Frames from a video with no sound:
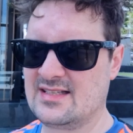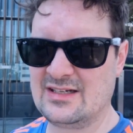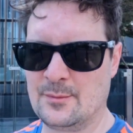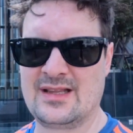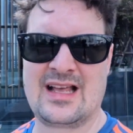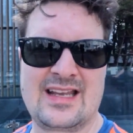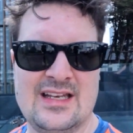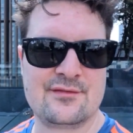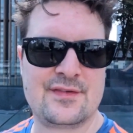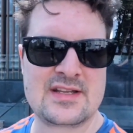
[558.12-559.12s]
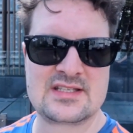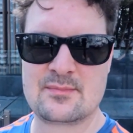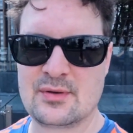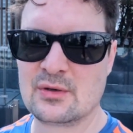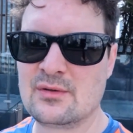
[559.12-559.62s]
a little bit like an infinity
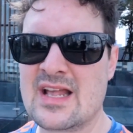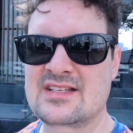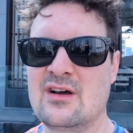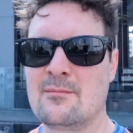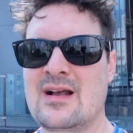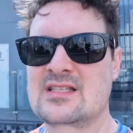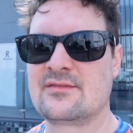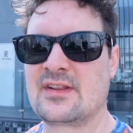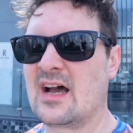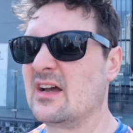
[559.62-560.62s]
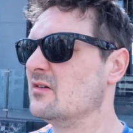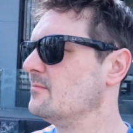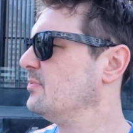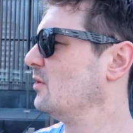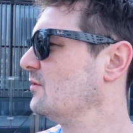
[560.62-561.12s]
pool. It's not massively high up,
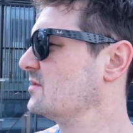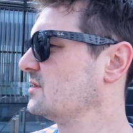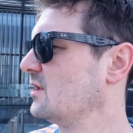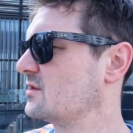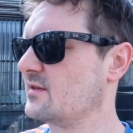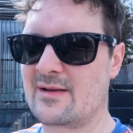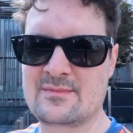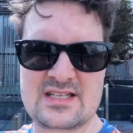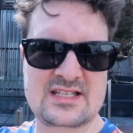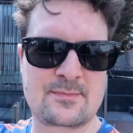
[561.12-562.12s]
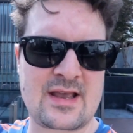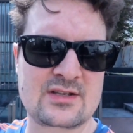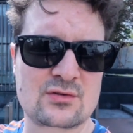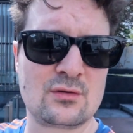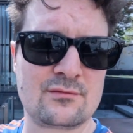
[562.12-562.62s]
but there's lots of empty
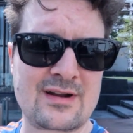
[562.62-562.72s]
space all